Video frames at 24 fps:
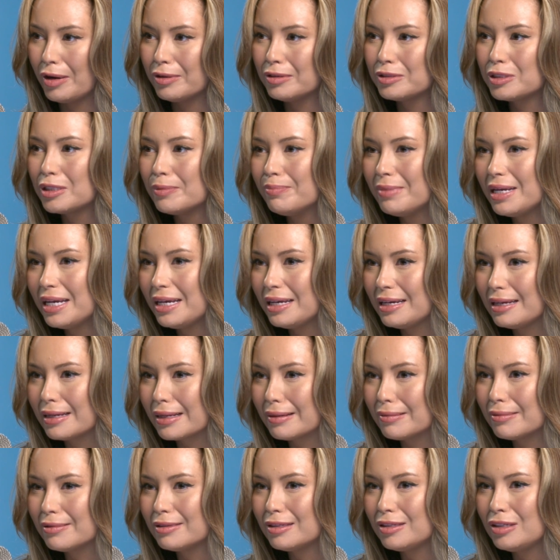To
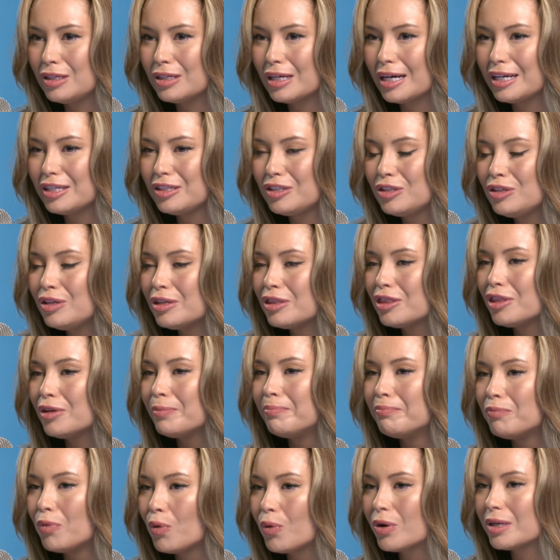me, the
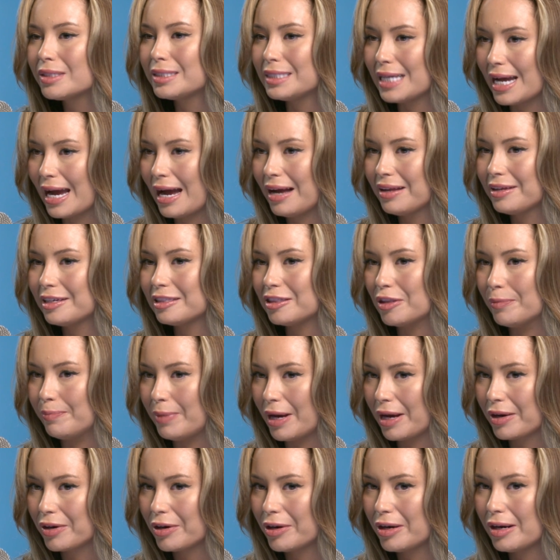more talent, the
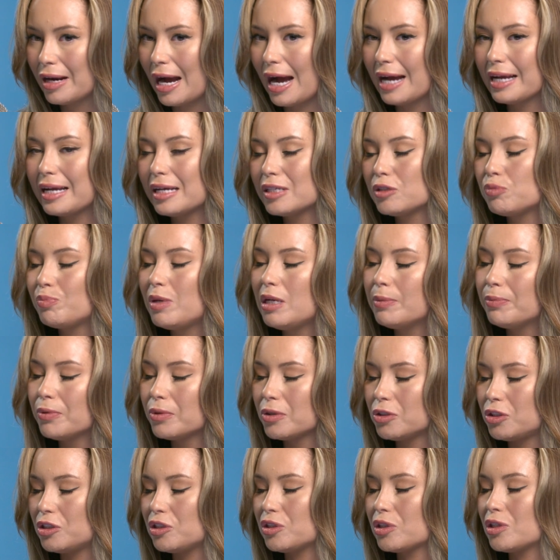better. I guess people
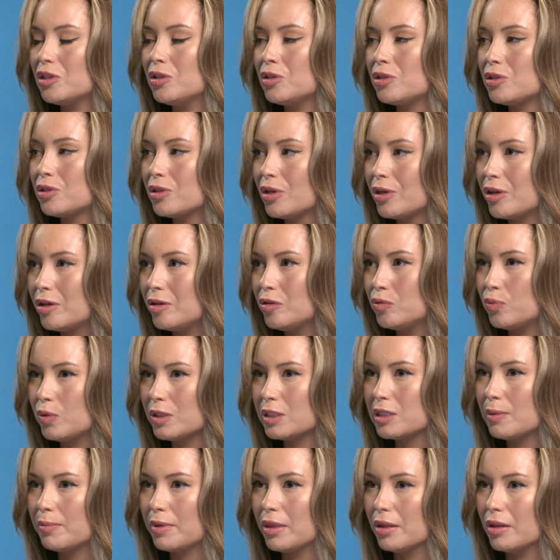are just concerned with
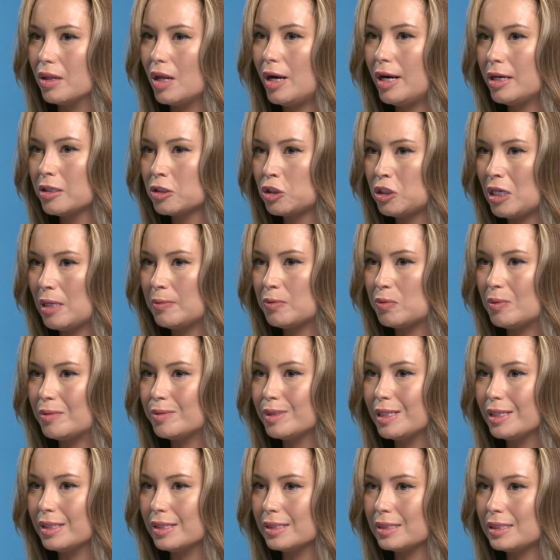some of the log jams we've
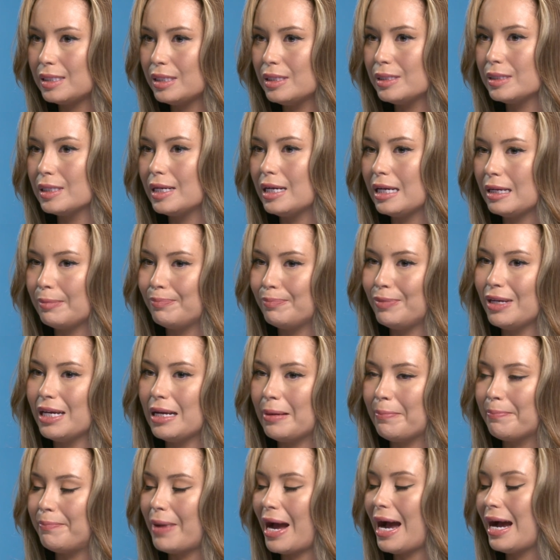seen this season and
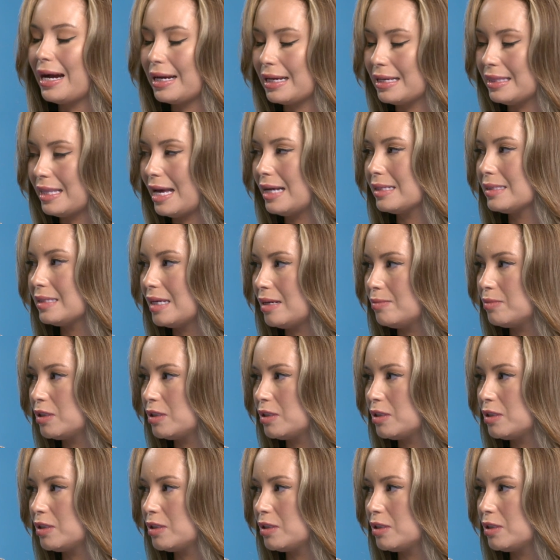being back in that same